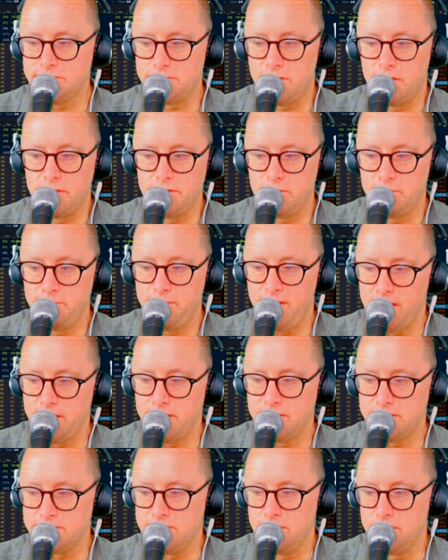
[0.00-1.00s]
on your bet.
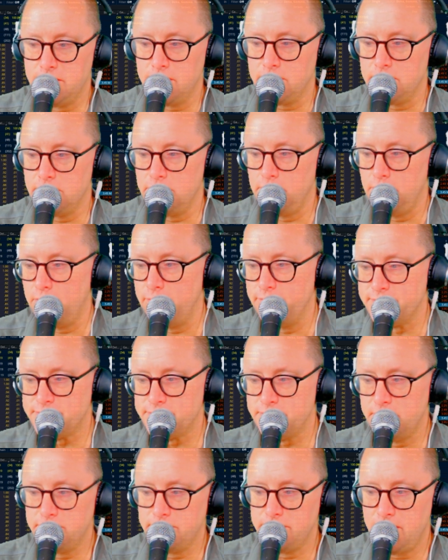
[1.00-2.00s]
It's not like all of a
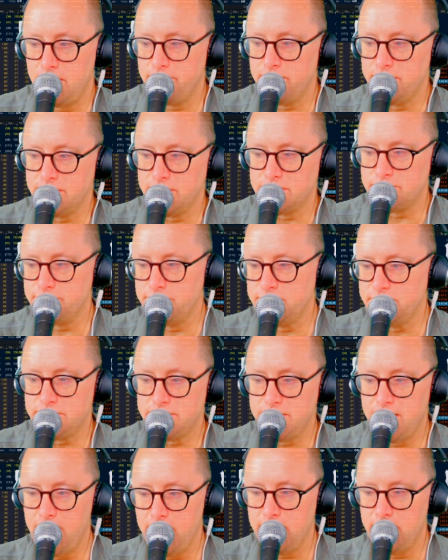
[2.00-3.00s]
sudden everything's
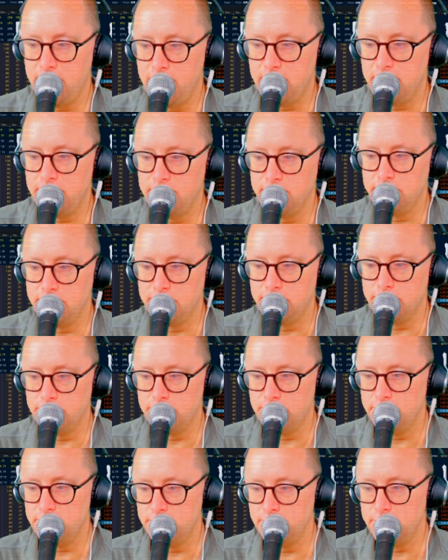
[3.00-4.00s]
reset and
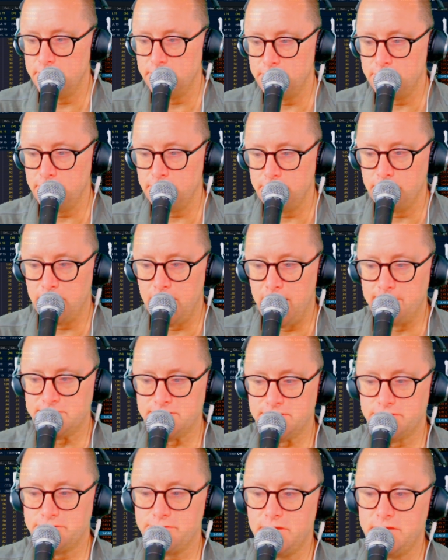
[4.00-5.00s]
your
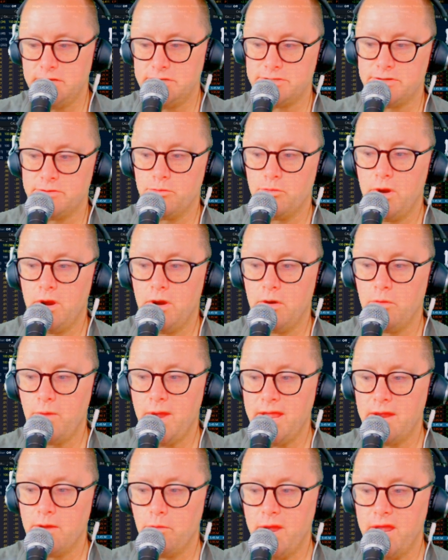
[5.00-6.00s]
options trades are
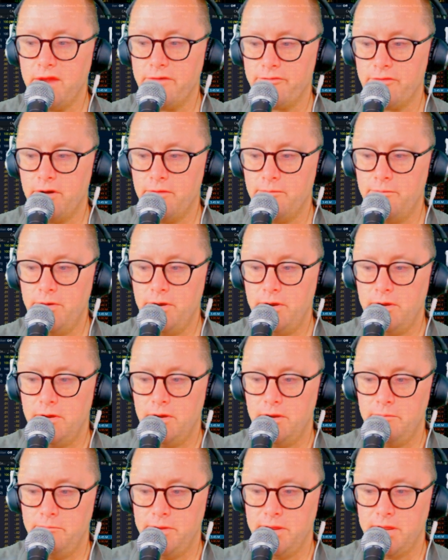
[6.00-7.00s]
way away from
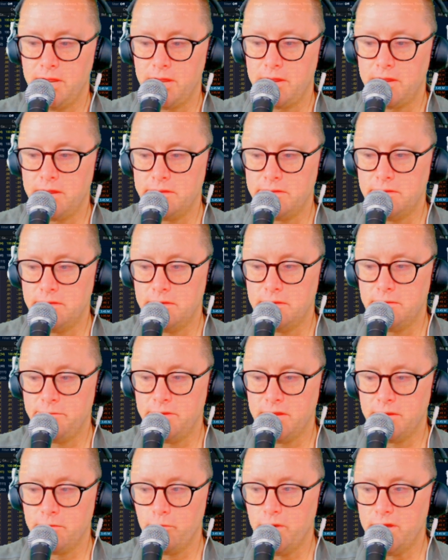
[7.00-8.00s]
being
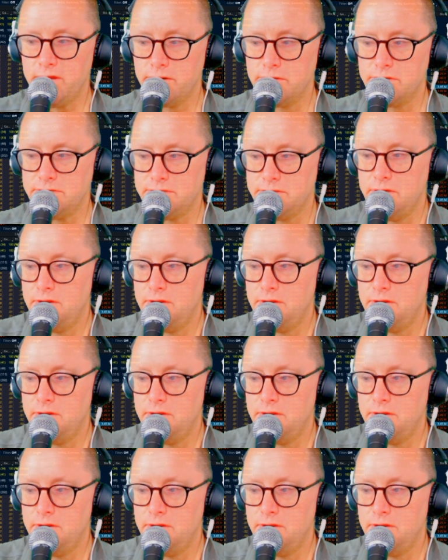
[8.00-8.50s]
winners.